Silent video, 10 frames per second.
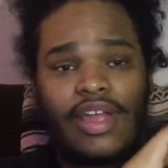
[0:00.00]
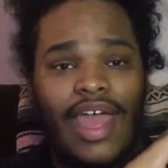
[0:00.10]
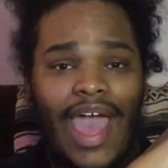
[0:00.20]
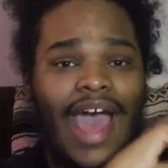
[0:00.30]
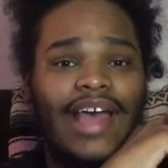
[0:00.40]

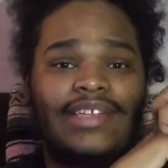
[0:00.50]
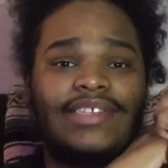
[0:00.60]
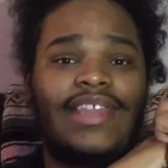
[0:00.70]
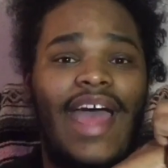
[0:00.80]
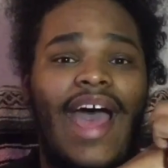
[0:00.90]

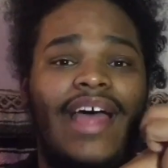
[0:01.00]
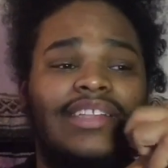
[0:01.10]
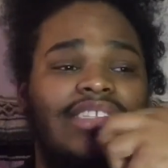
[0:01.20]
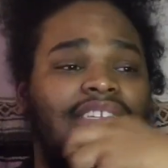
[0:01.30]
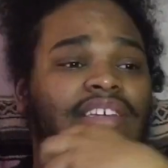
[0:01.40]
has
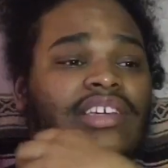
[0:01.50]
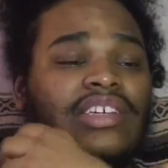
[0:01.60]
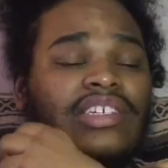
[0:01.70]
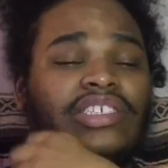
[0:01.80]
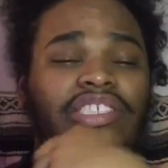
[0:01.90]
that,
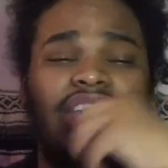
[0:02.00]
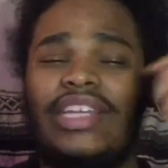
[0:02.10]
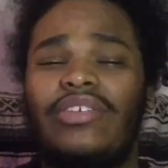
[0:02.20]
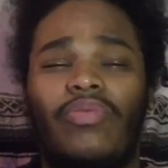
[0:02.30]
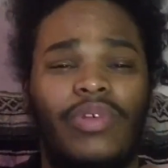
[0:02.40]
she
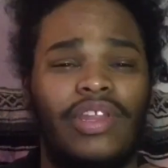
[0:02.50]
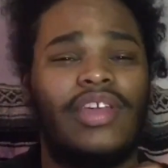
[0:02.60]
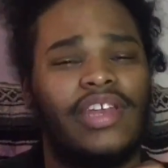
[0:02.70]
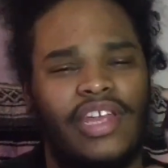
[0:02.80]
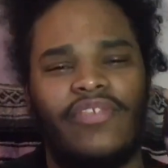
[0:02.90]
has a really
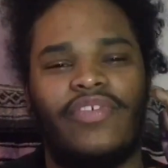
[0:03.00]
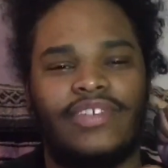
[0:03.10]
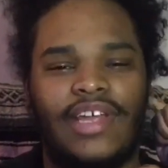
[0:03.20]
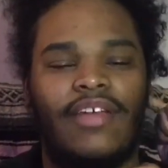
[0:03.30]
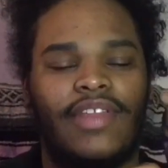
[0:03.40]
good ear for
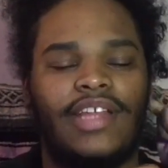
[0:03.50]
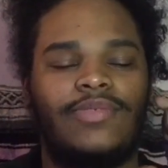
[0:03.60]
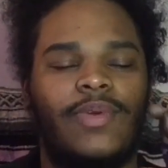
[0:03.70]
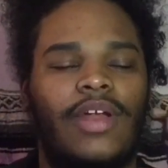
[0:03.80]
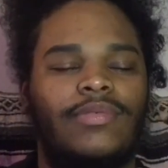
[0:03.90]
sound.
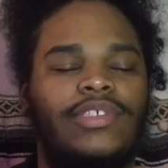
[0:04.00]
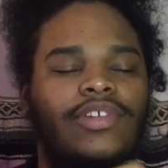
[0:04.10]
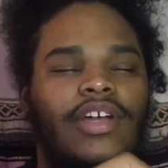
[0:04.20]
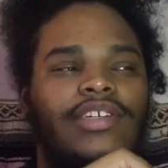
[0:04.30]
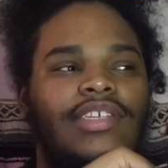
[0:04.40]
That's what I was
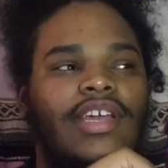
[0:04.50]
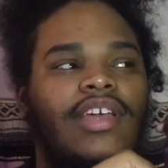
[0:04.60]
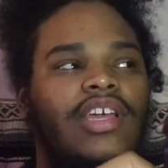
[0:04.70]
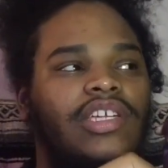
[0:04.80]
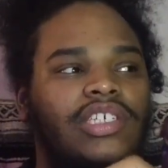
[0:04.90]
trying to
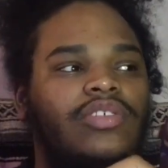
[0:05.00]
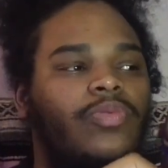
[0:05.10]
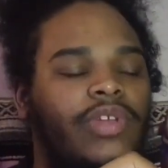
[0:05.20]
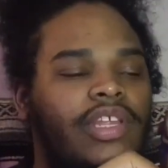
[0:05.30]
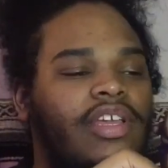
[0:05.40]
say. She has
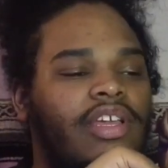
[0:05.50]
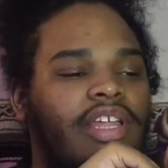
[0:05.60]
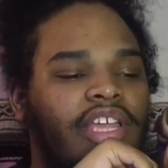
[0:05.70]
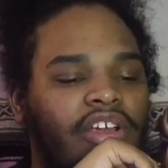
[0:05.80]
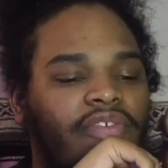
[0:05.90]
a really
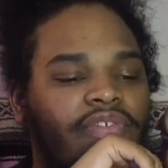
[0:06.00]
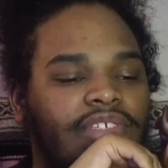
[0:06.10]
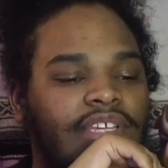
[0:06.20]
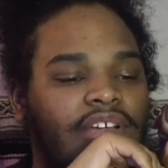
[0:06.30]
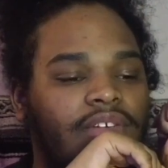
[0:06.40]
good ear
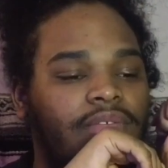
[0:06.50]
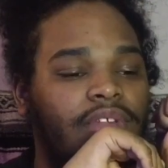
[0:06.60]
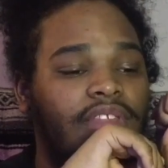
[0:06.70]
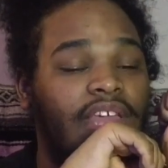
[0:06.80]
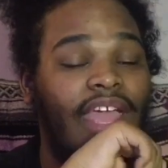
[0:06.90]
for
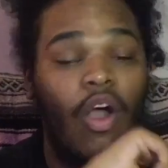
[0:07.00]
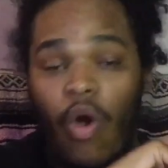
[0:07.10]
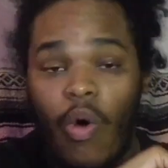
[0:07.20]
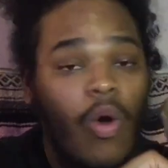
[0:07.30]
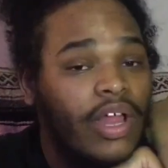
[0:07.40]
sound. The
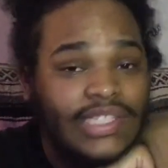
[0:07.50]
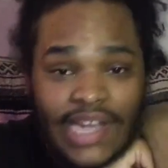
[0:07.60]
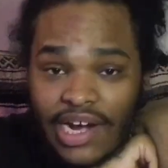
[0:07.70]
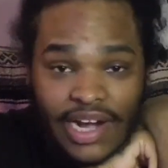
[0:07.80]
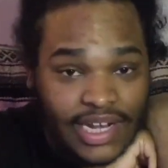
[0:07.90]
whole
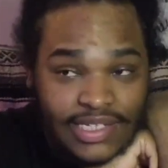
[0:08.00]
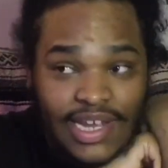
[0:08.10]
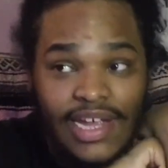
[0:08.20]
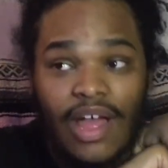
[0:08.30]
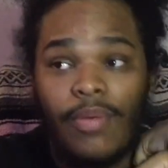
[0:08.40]
entire
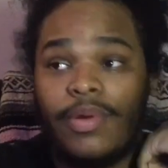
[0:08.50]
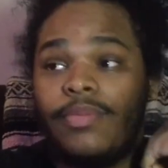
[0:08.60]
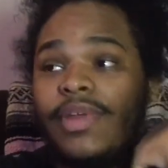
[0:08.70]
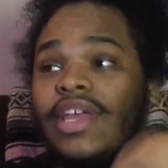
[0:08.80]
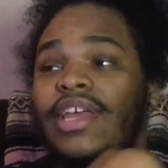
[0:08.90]
Anti
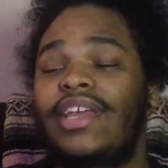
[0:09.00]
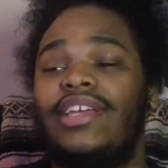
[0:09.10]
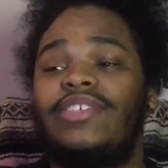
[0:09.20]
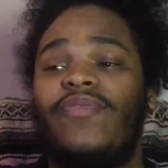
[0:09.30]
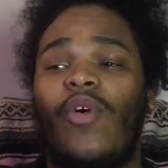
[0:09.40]
album
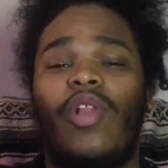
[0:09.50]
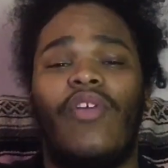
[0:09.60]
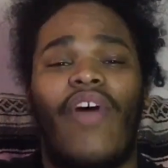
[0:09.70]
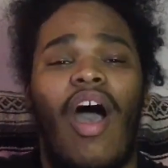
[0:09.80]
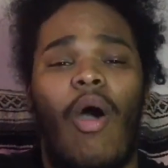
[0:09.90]
is
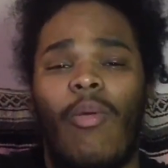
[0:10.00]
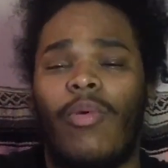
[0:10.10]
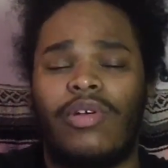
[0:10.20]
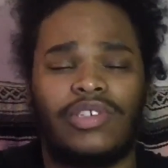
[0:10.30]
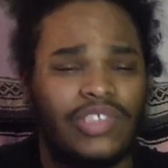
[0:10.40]
full
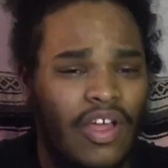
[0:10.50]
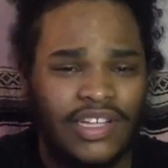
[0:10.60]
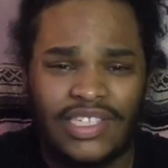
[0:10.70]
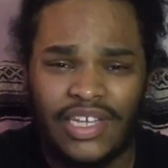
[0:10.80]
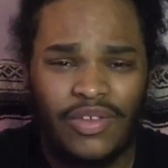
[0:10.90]
of
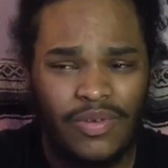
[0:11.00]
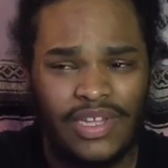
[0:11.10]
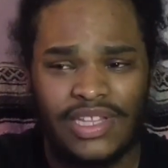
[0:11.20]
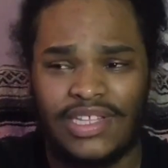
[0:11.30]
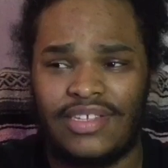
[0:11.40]
songs that you
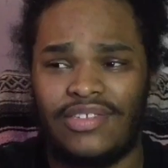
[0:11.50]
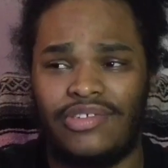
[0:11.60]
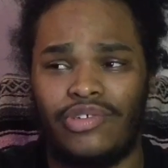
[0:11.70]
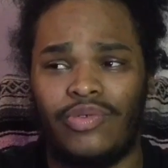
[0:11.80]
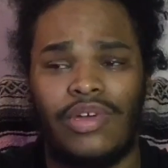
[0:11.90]
could listen
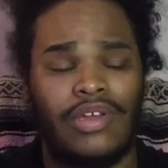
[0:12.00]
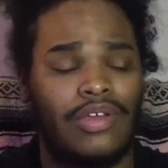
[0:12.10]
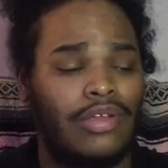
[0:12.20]
to